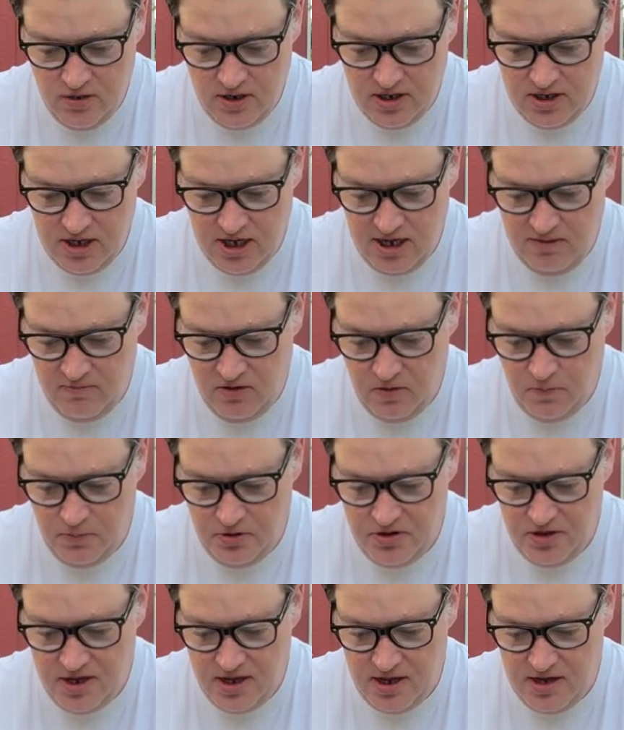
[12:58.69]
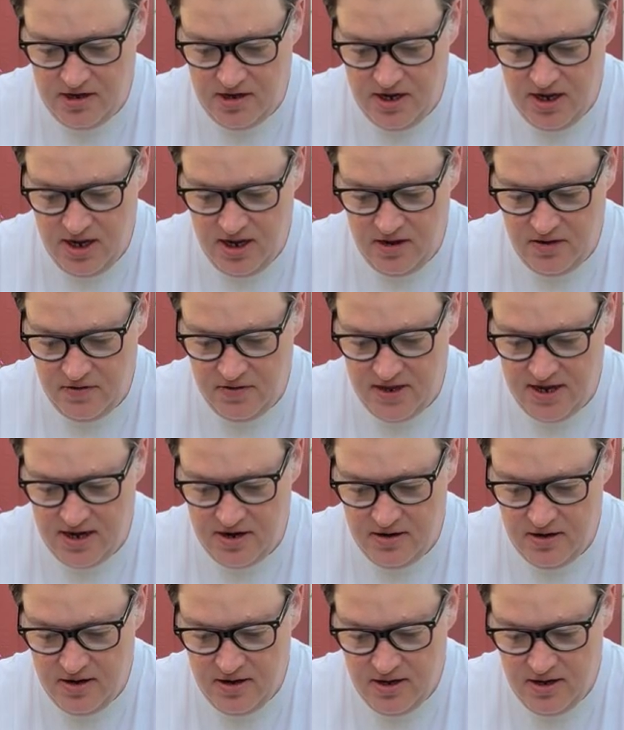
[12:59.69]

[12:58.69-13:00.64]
I came up with the idea that